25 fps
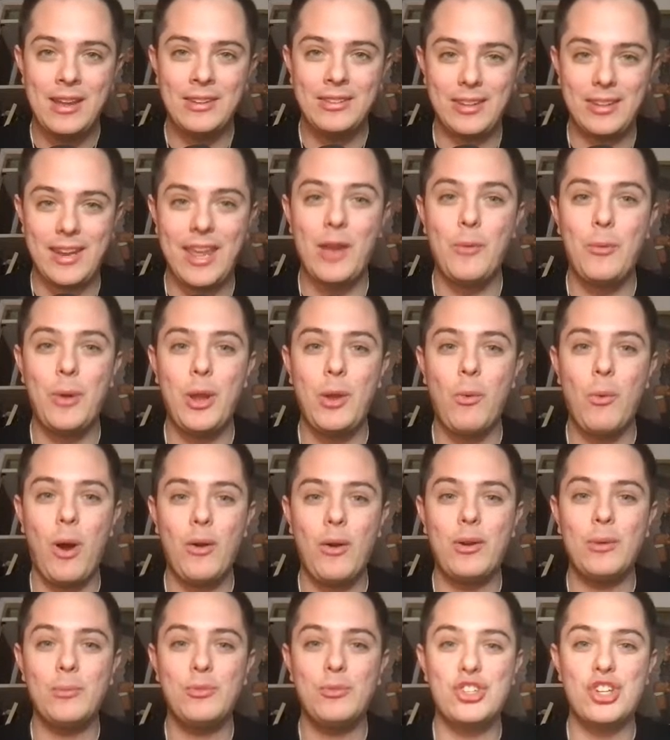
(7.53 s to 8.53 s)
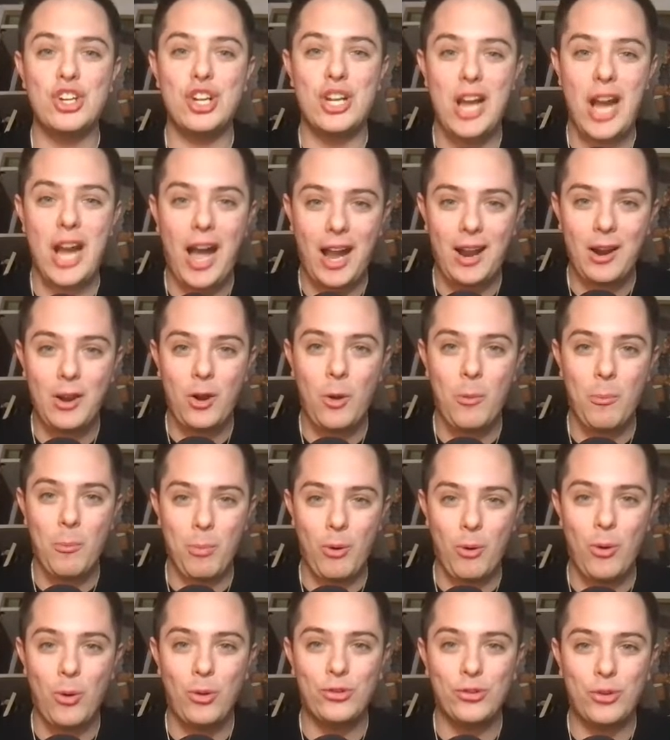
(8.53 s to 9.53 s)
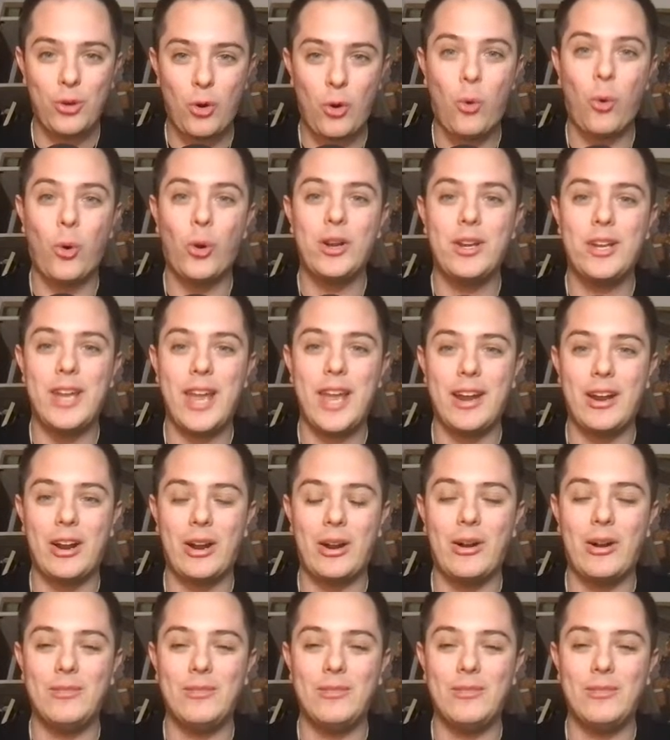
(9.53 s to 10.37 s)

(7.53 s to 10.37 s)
Today, we welcome Chicago Bulls coordinator